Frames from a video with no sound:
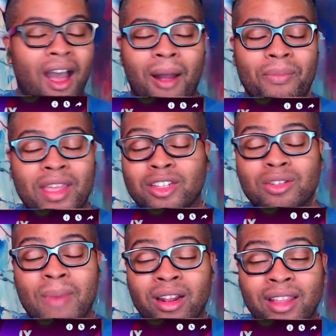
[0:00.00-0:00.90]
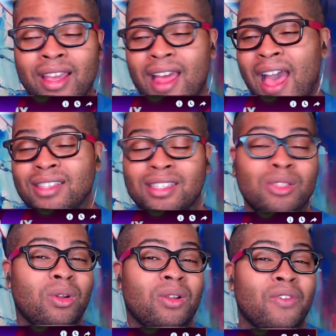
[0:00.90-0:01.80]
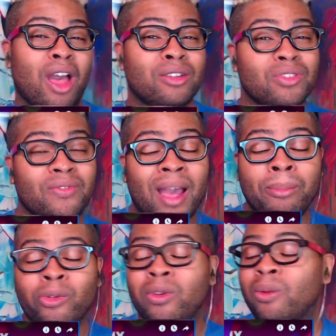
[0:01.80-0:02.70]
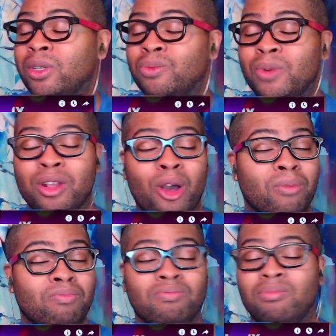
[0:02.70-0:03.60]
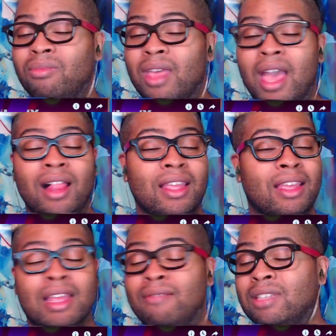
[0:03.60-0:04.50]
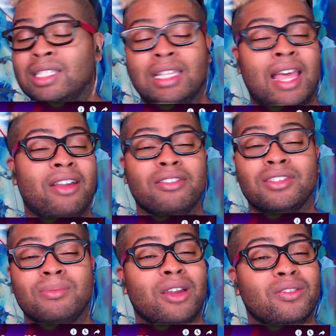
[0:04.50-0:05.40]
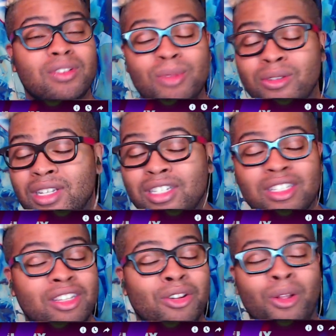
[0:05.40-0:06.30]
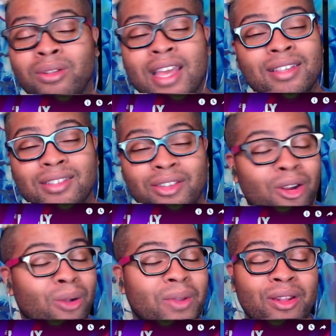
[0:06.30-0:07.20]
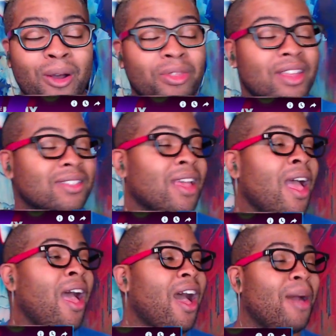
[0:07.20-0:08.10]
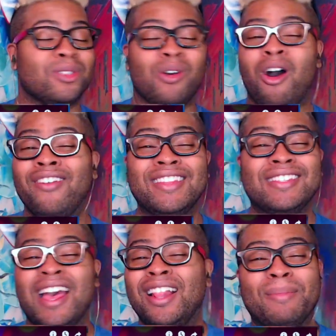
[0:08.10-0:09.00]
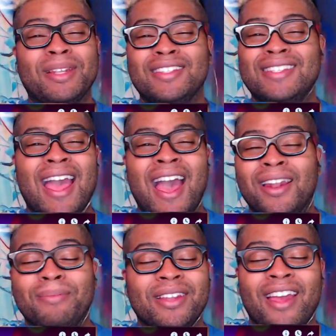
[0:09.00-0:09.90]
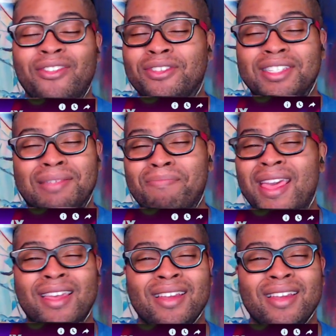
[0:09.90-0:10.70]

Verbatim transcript: Instrumentally, it has a sort of country vibe to it, which we know Kelly can slay her some country music. She's a good old Texan girl. We know this. So all these elements just add up together and just make